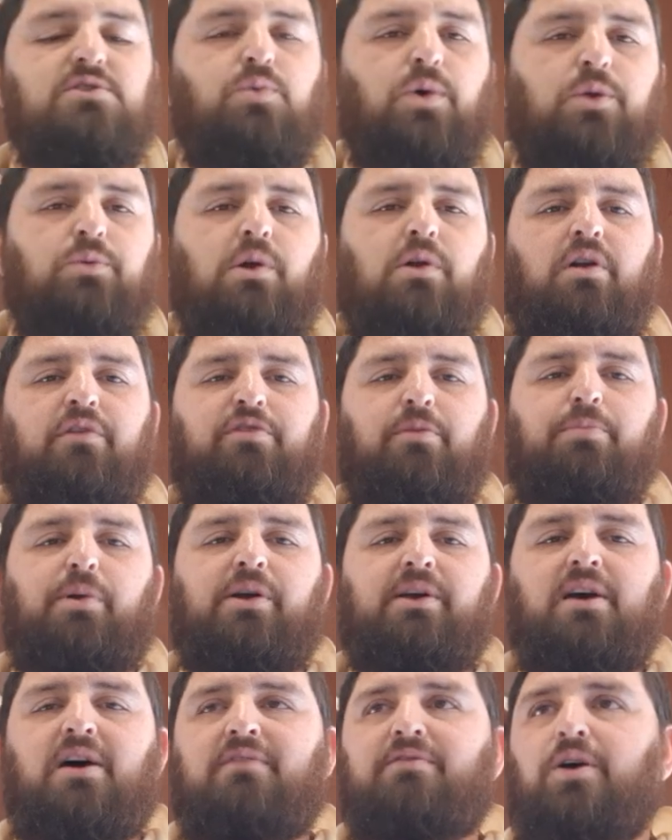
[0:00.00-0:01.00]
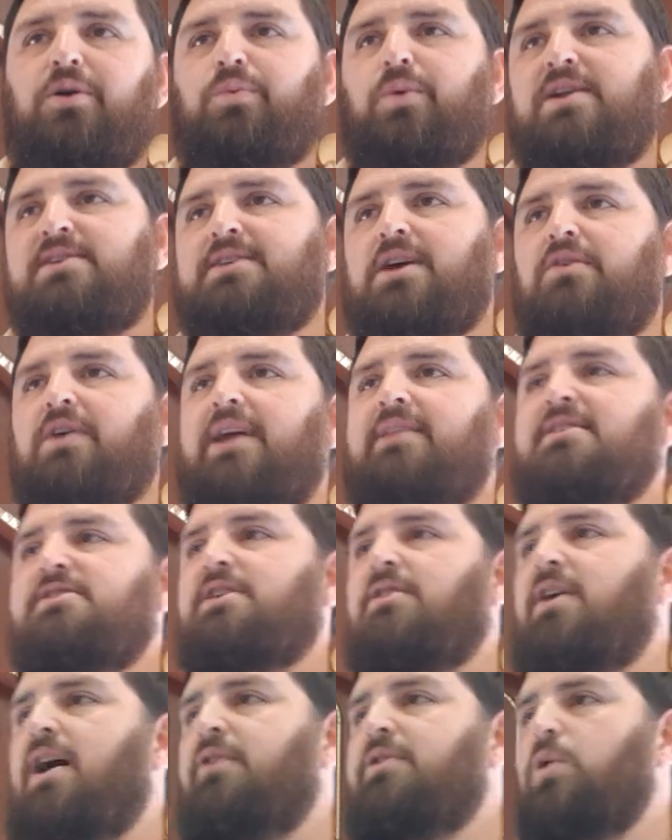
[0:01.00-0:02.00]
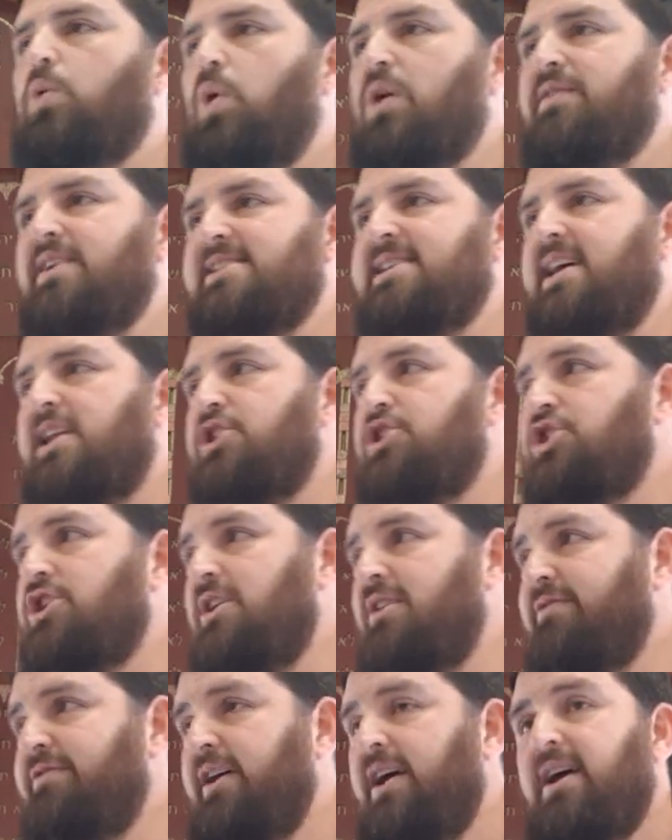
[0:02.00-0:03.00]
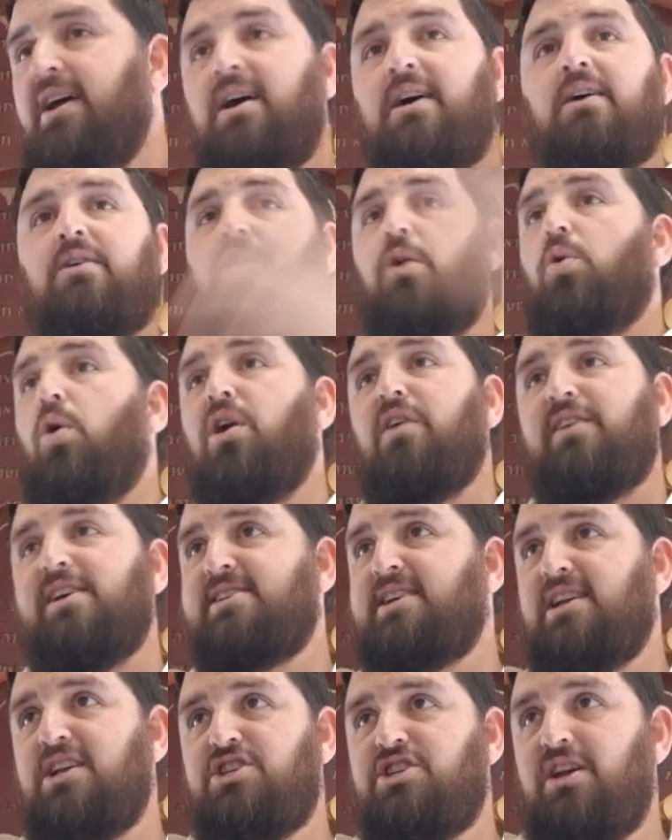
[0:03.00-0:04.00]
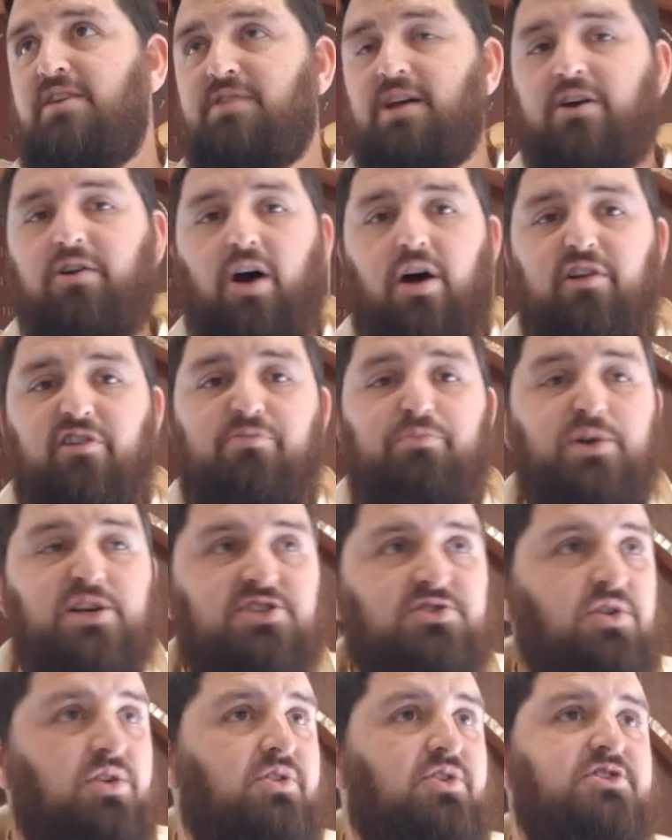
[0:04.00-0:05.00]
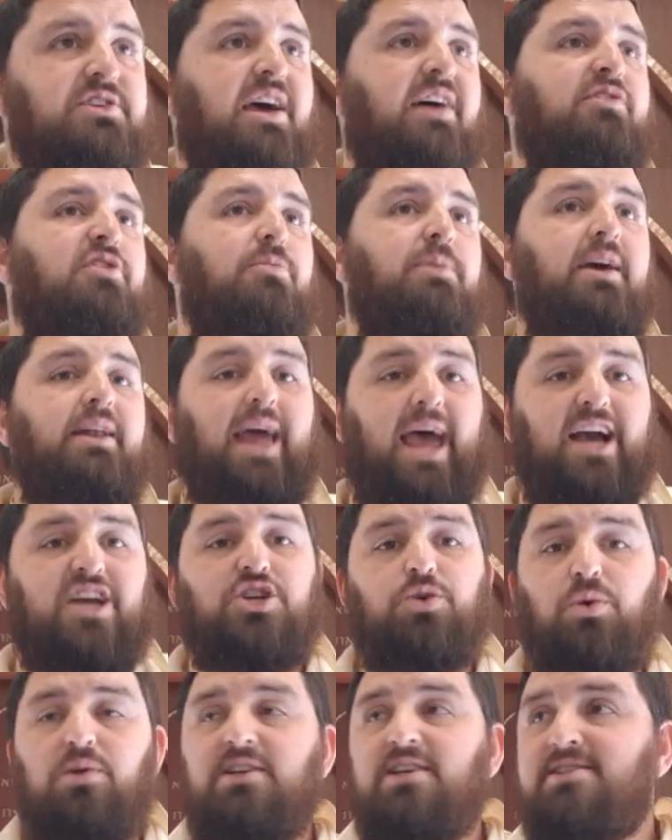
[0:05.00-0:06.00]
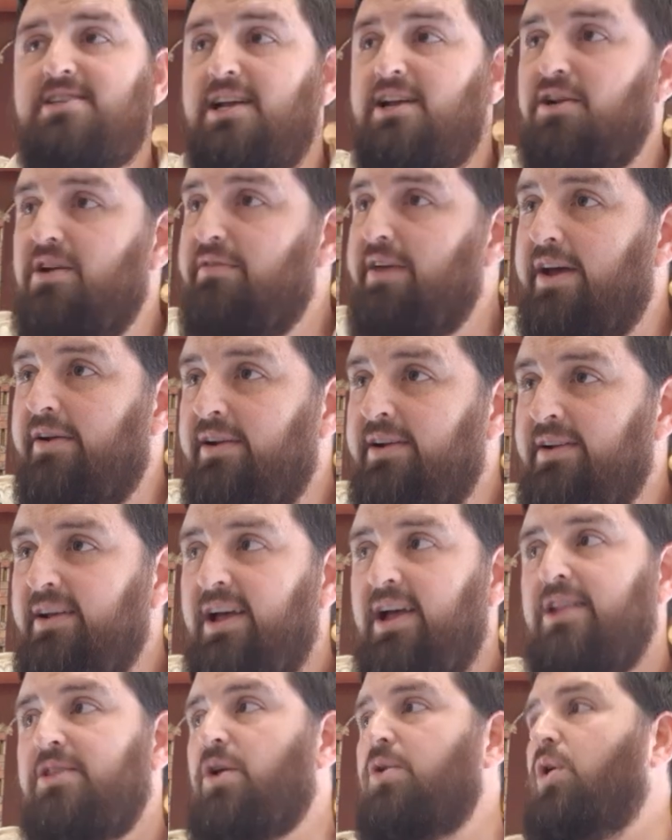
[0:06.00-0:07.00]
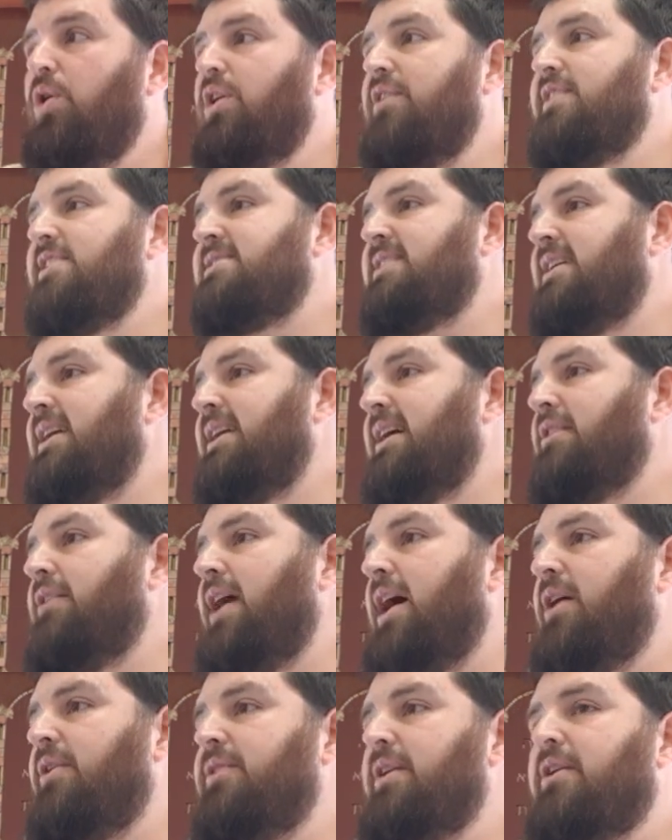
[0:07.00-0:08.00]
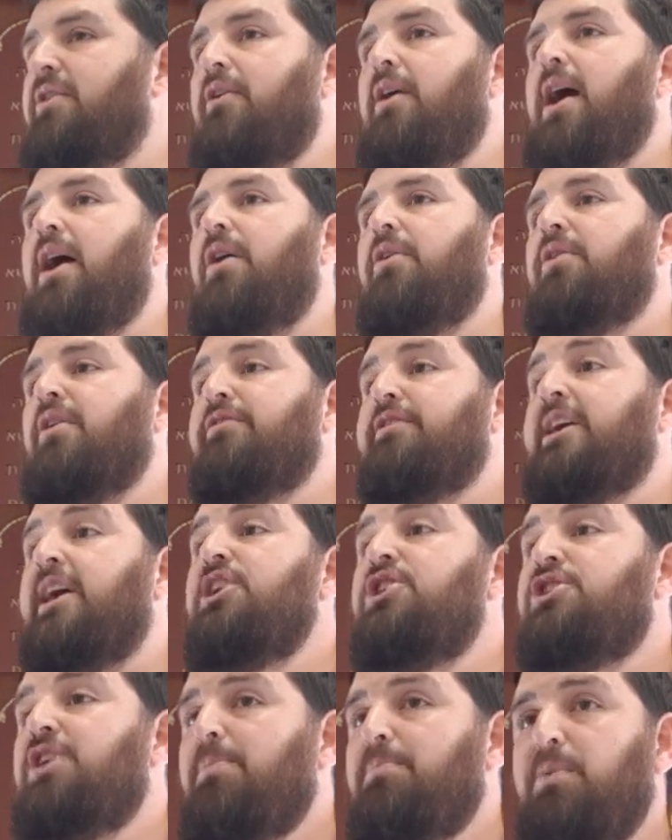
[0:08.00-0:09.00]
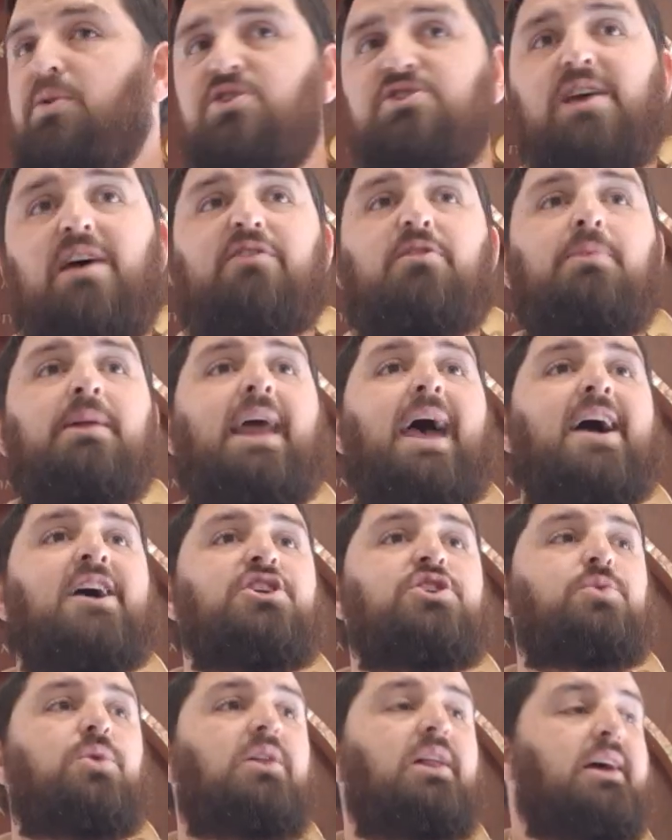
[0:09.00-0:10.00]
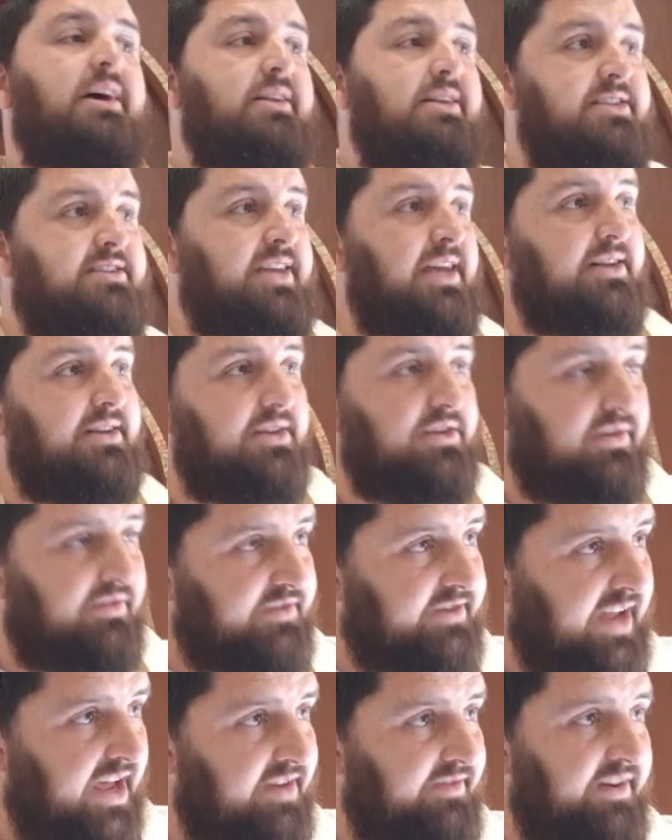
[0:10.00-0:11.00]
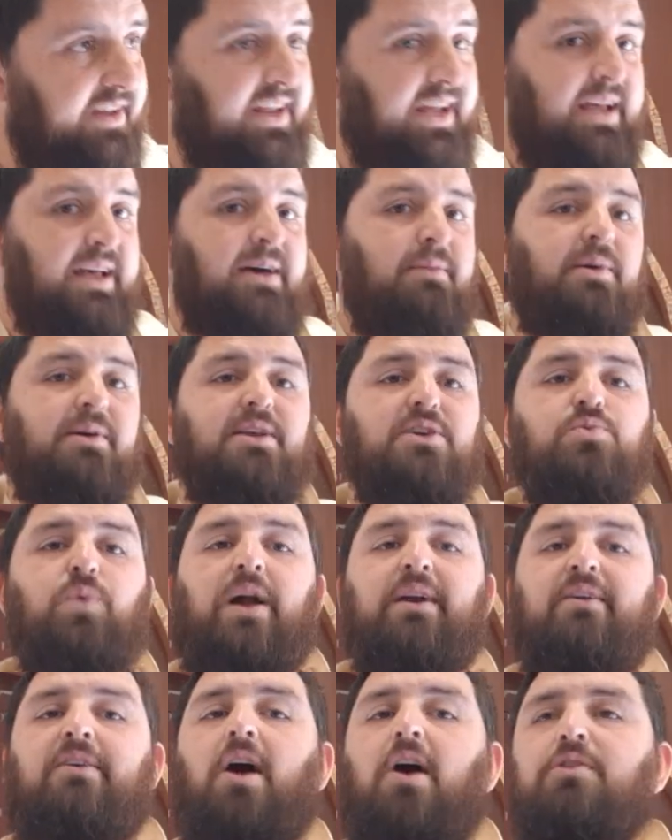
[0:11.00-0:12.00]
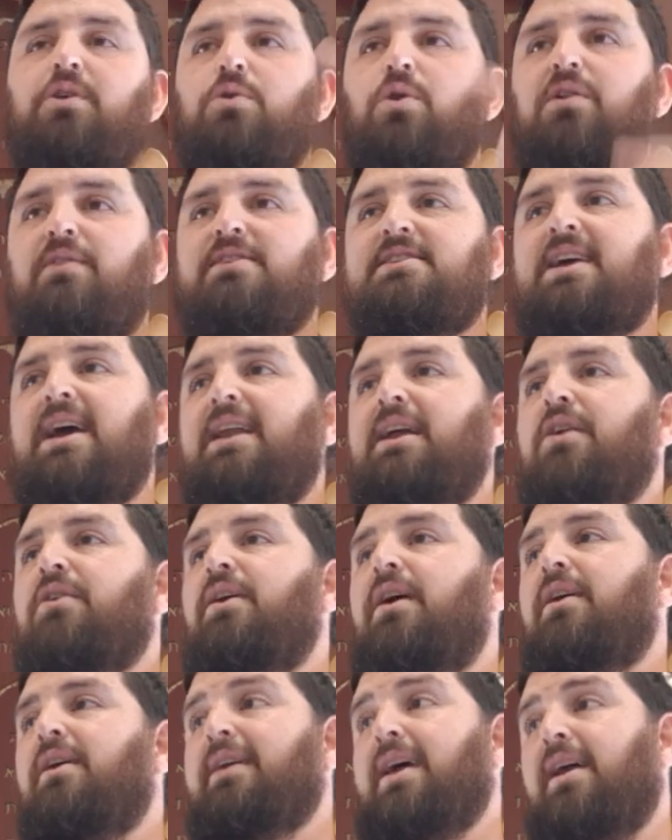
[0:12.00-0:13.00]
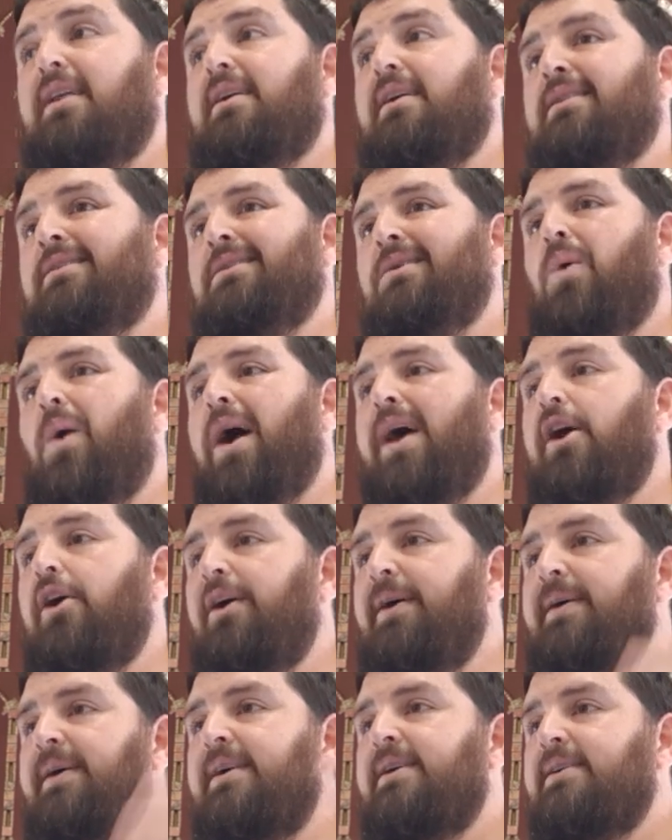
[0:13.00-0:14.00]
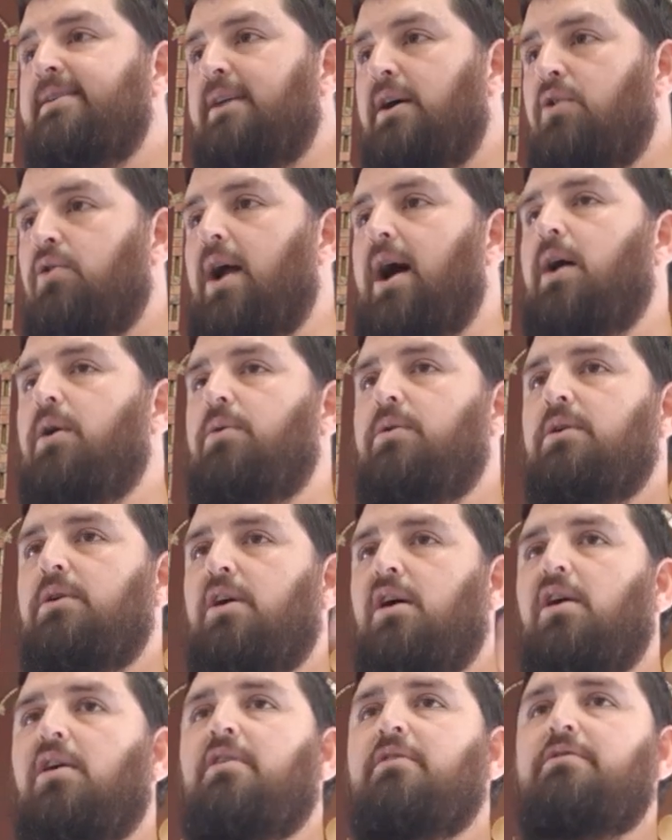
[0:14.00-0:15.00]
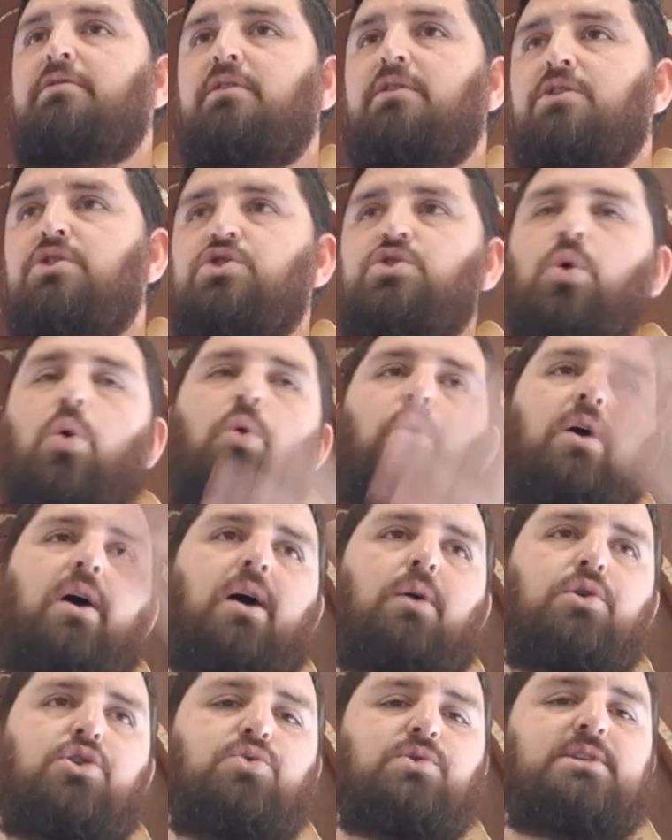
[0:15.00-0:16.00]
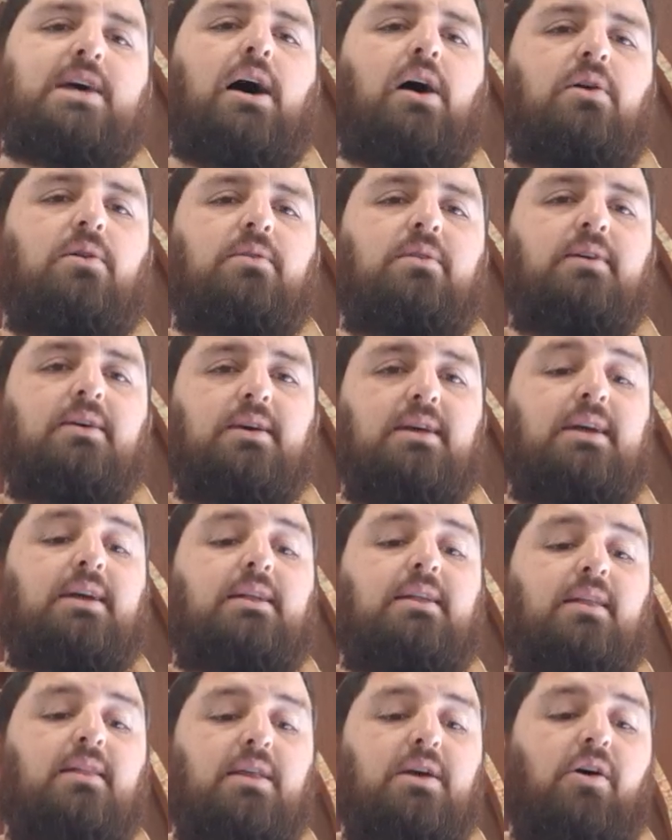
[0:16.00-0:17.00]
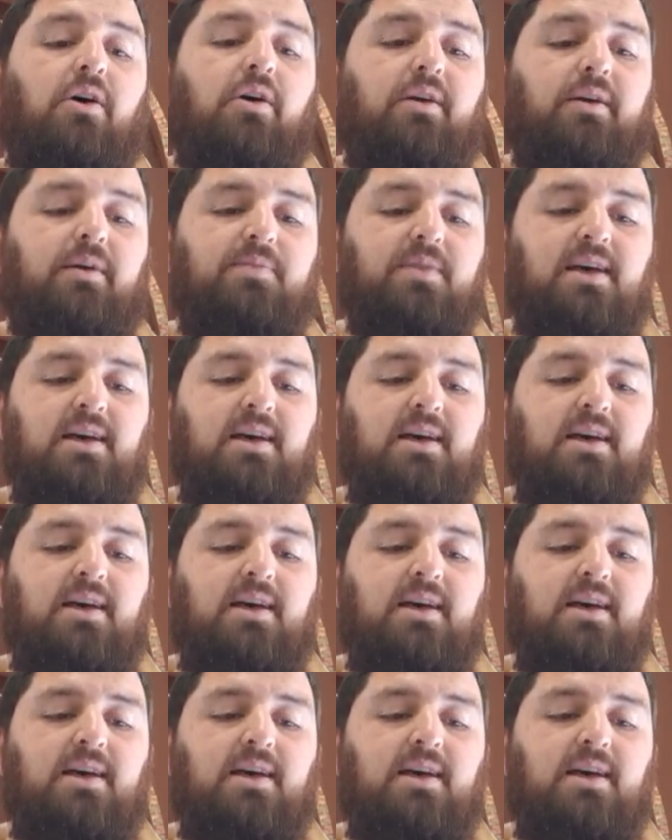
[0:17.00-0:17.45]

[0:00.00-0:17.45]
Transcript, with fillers: What did we learn from Pirkei Avot? What is the greatest crown that all of us can achieve? Not all of us can achieve the crown of priesthood because you have to be an actual descendant of Aaron. Not all of us can crown the crown of kingship because you have to be an actual descendant of David. But there's one crown that all of us can, can acquire, the crown of Torah, which was held in the ark.